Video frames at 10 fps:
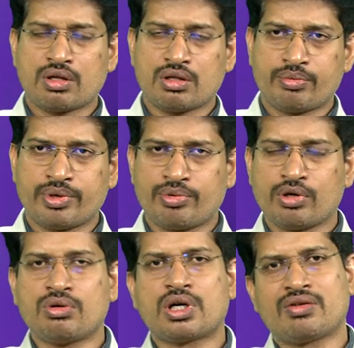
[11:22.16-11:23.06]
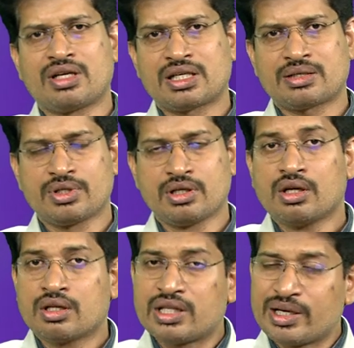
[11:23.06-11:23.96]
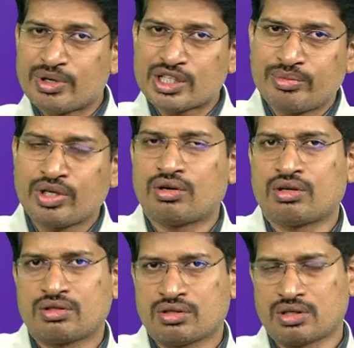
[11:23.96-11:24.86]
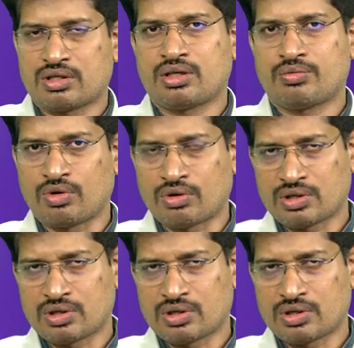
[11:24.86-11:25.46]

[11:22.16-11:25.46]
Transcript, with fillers: the people who are vulnerable, they must be concentrated more.